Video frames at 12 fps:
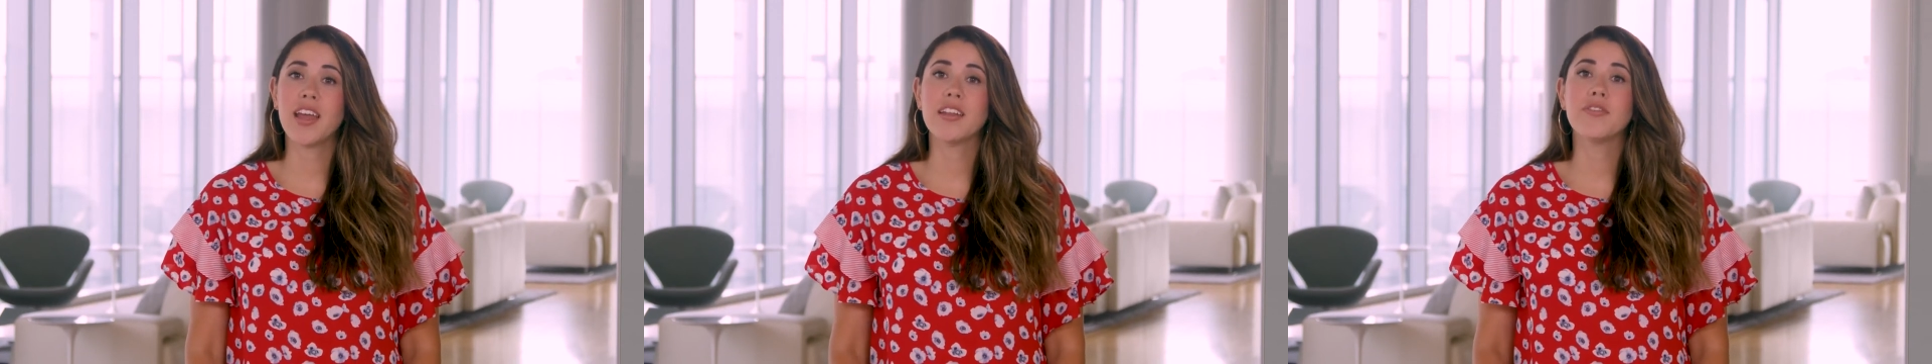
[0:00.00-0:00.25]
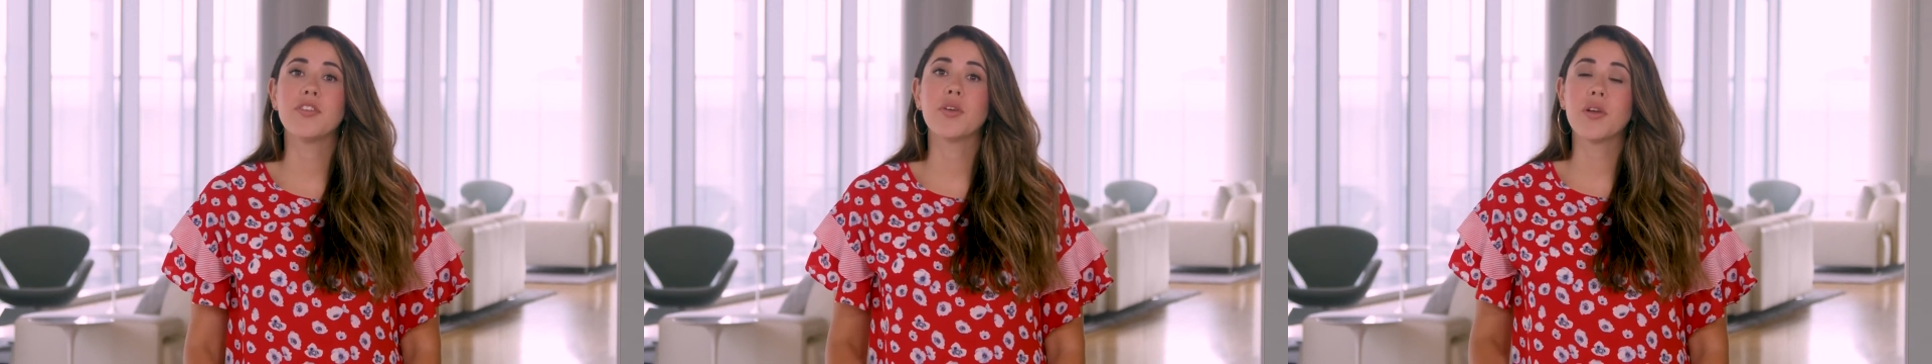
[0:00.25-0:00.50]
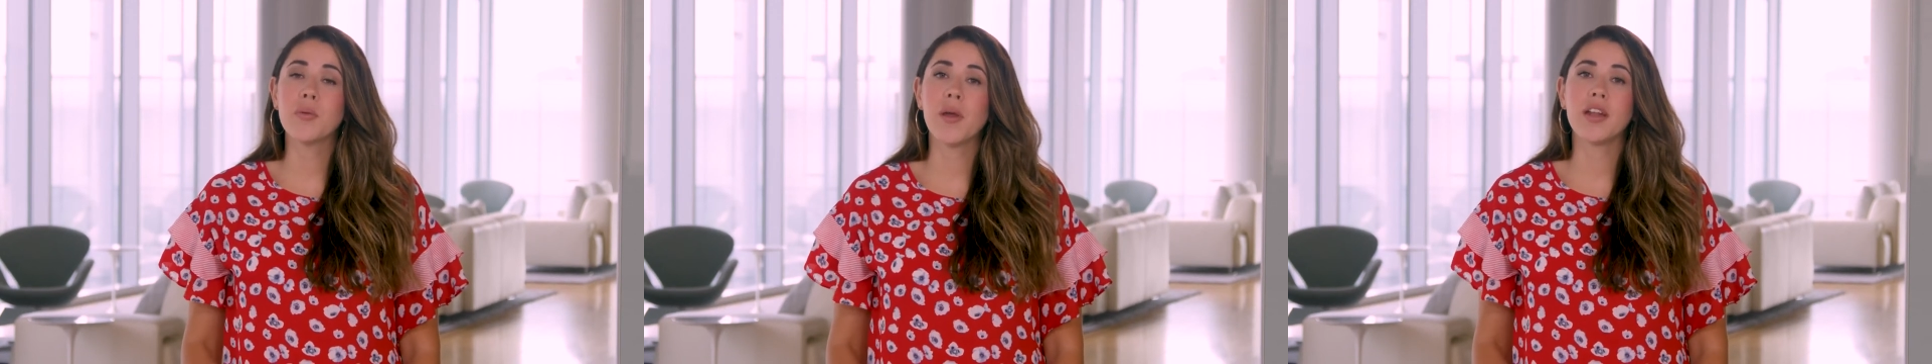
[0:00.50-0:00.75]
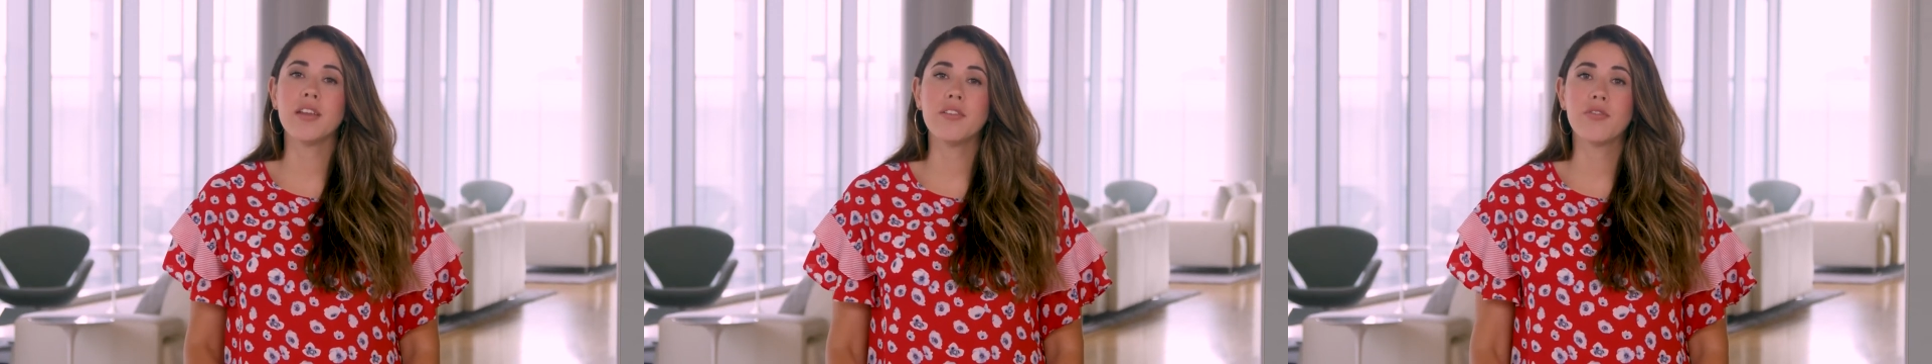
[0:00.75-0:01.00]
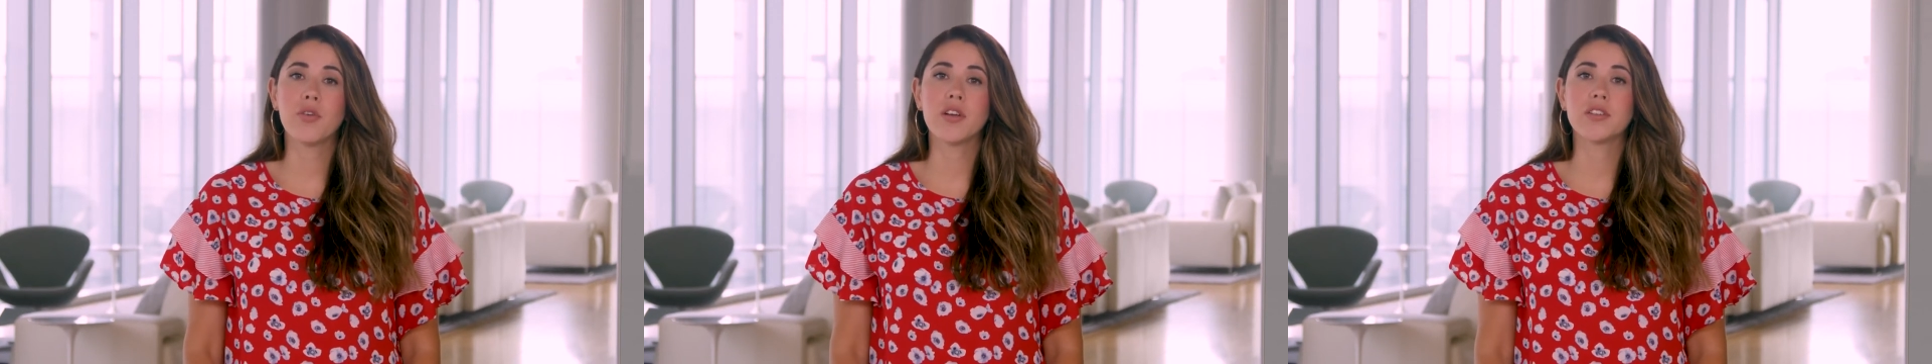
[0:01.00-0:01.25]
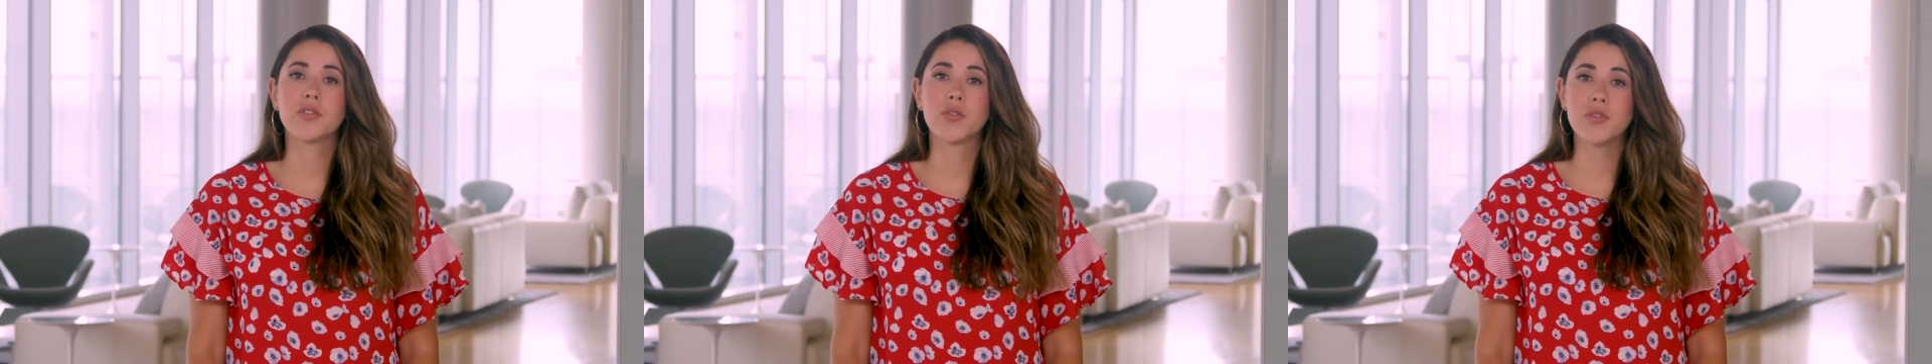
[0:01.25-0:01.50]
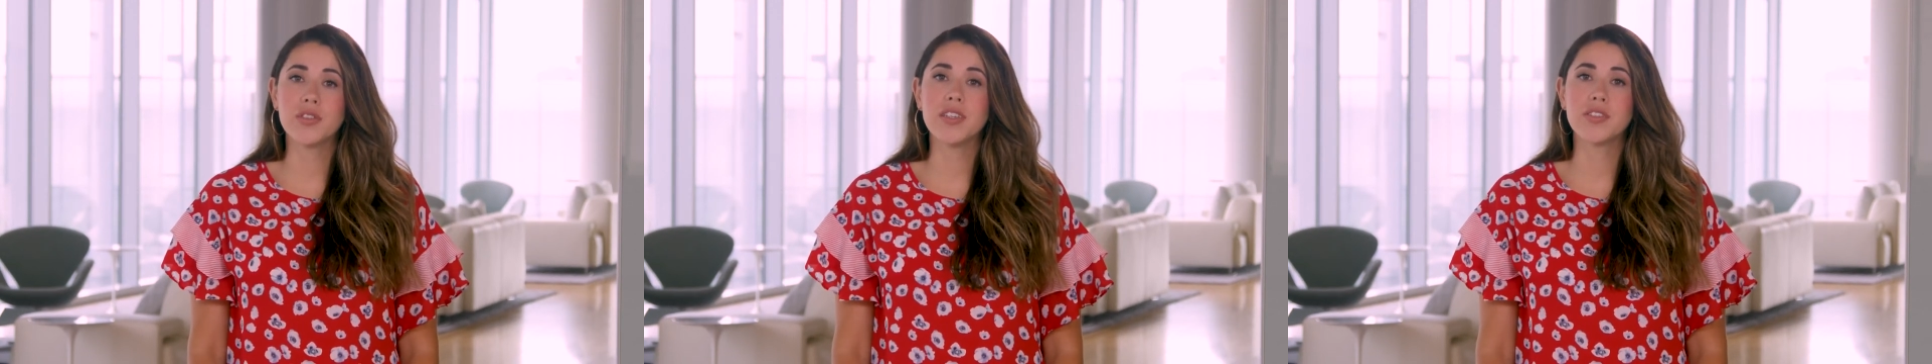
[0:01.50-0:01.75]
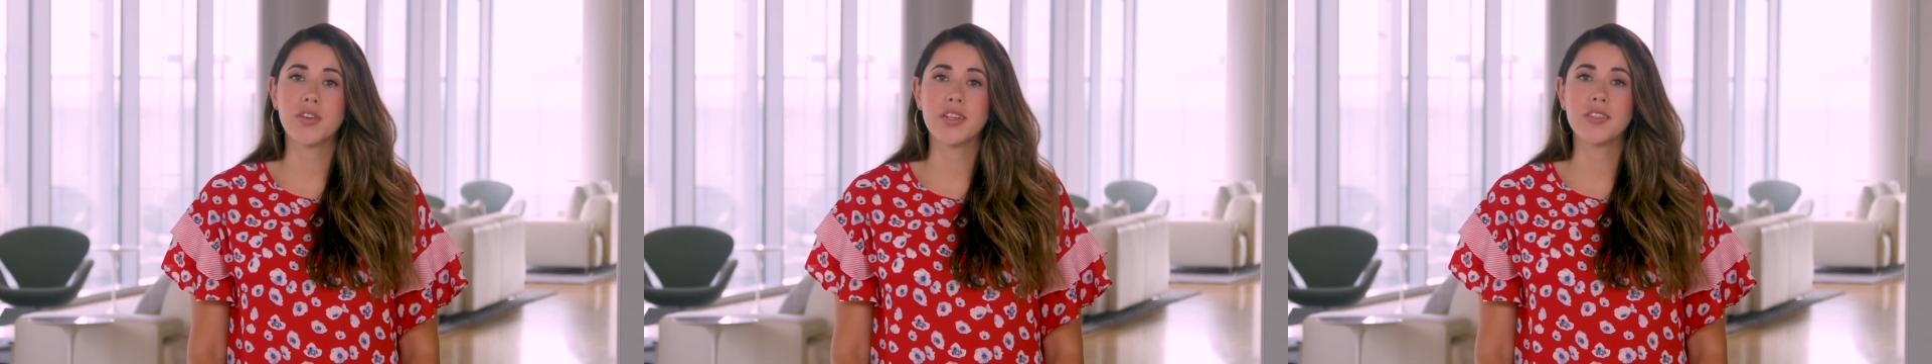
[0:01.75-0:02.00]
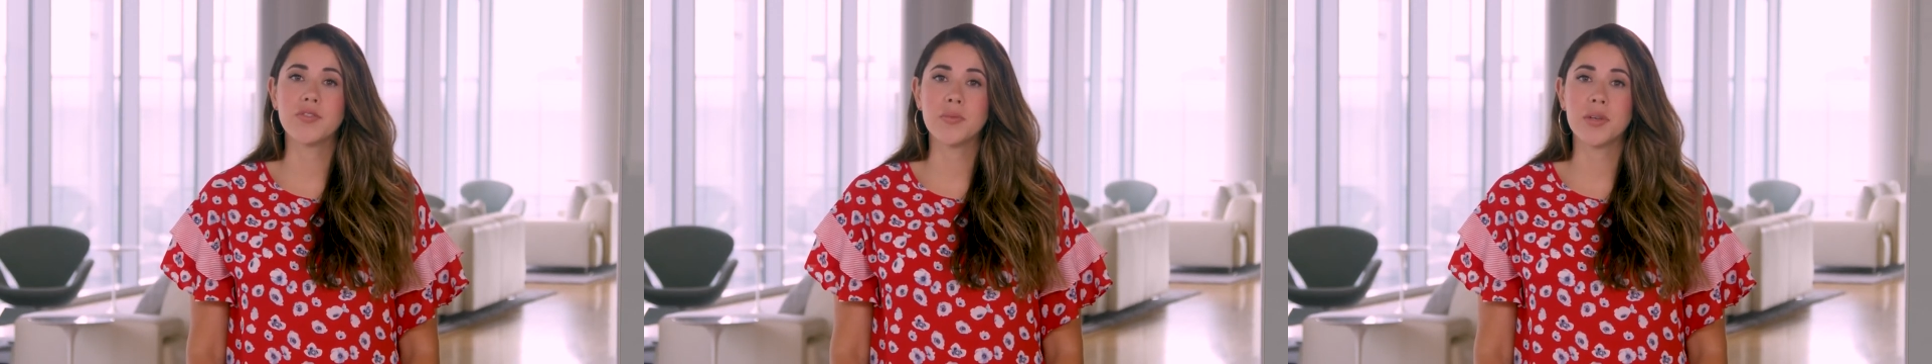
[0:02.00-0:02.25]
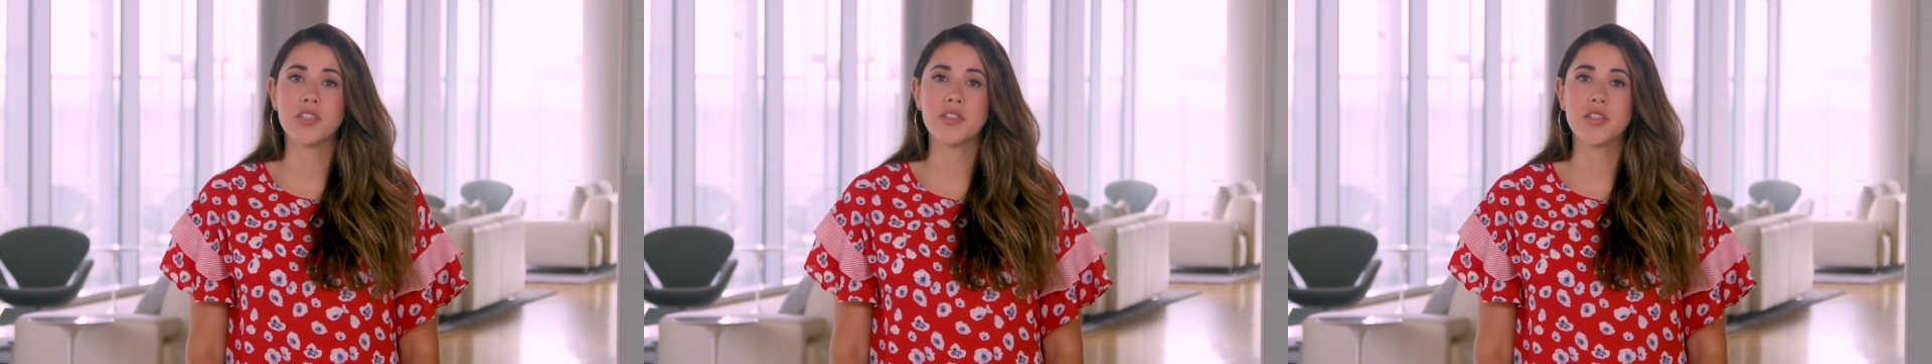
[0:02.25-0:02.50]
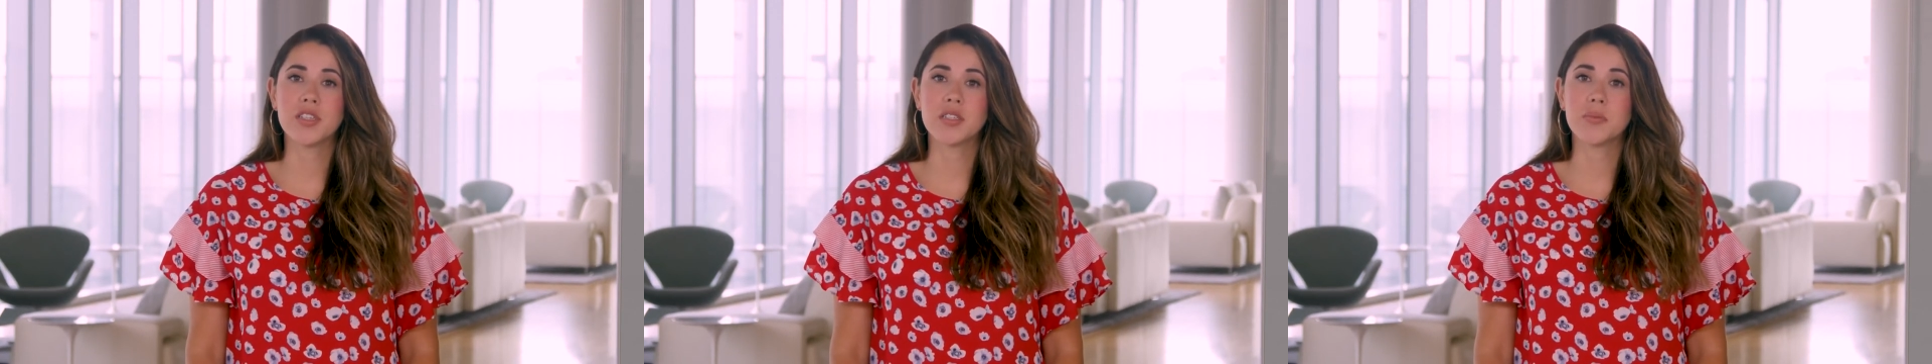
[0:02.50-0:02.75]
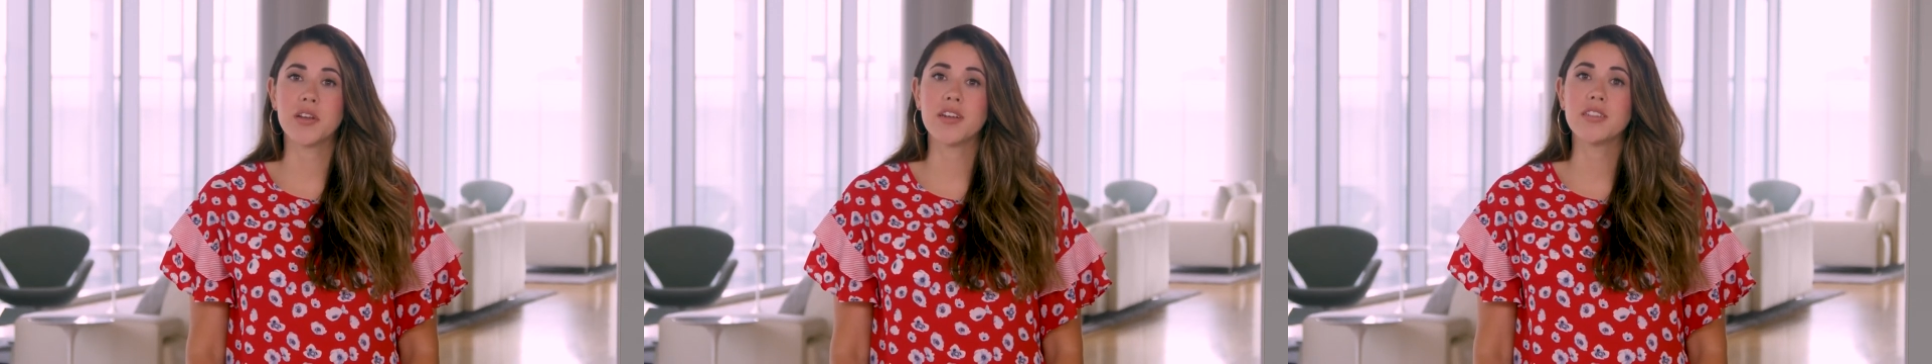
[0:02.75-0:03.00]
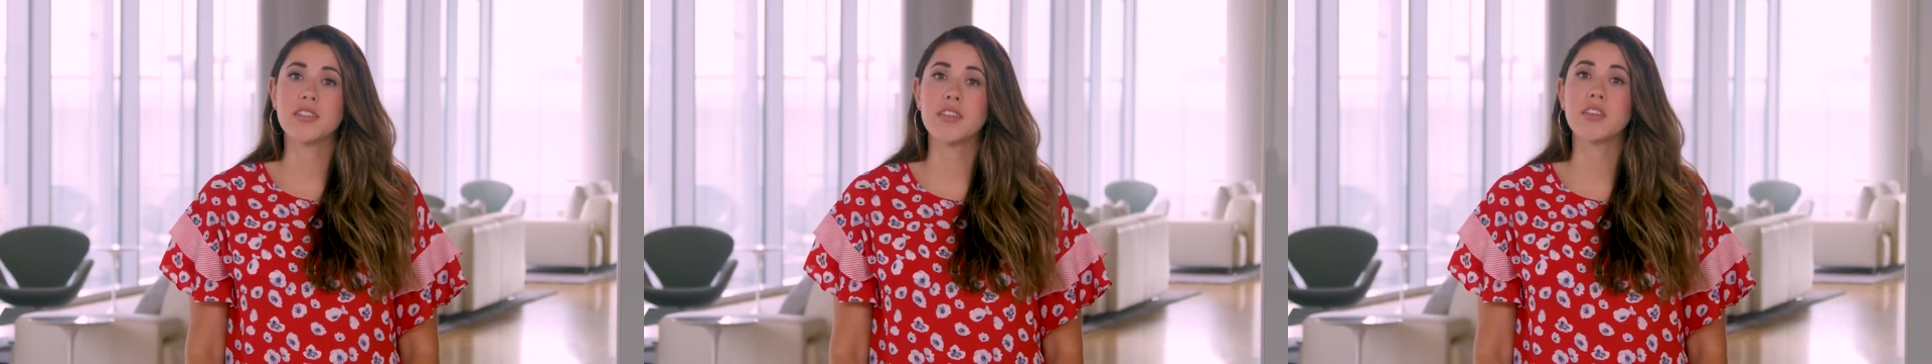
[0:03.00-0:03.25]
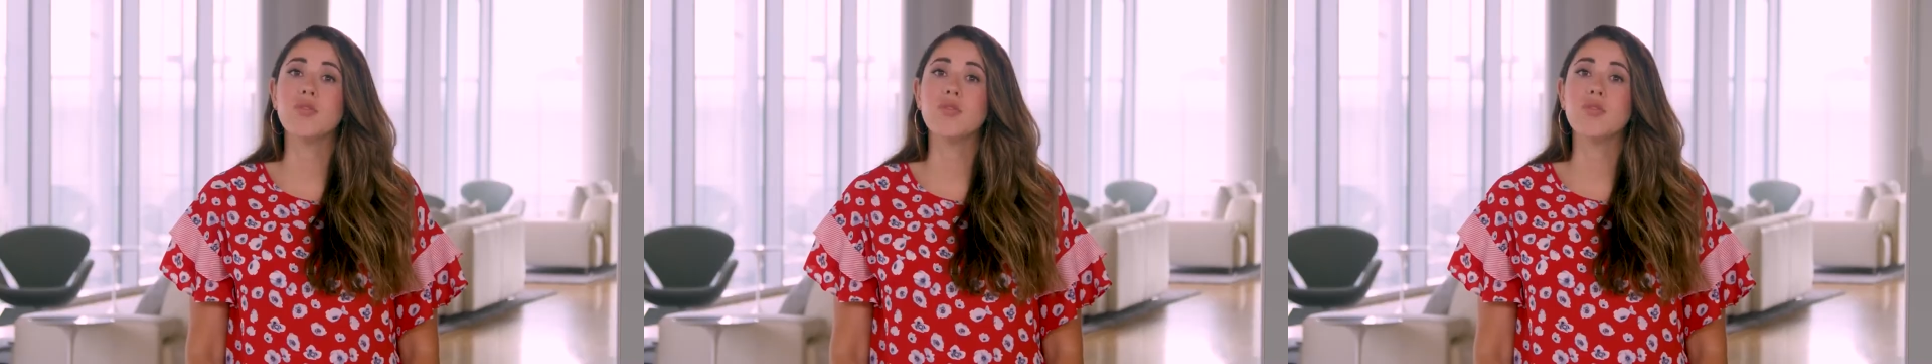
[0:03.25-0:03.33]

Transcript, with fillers: and if you're ready for a truly transformational experience,